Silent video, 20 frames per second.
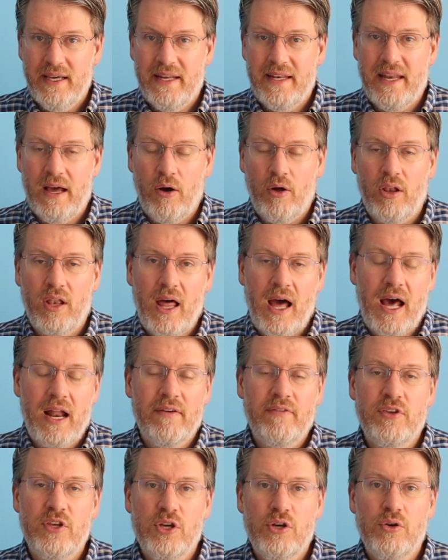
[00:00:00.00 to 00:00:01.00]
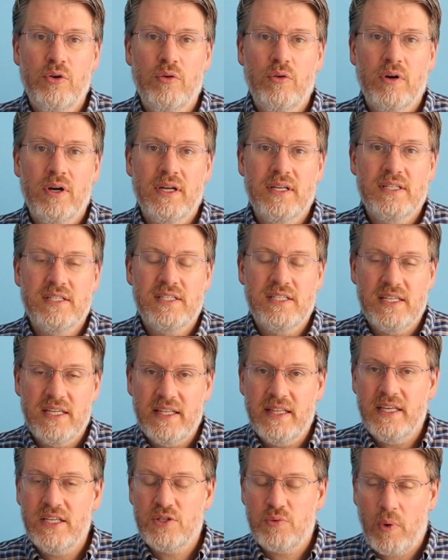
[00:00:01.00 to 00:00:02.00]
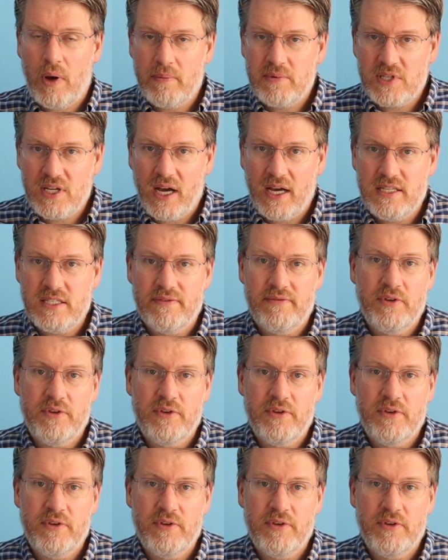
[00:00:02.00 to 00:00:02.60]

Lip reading: Now, a lot of you see these websites.